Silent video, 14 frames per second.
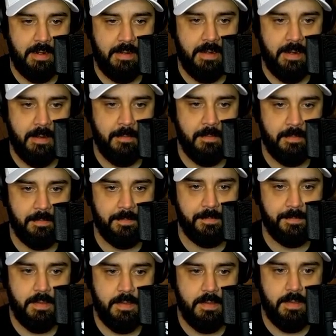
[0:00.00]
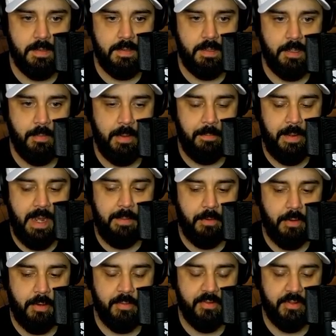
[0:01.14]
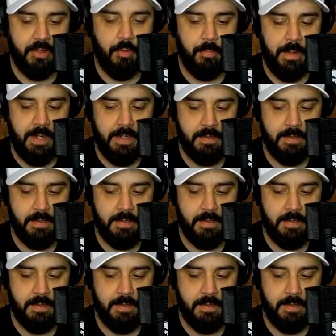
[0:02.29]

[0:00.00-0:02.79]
you know? You know, my papa always told me.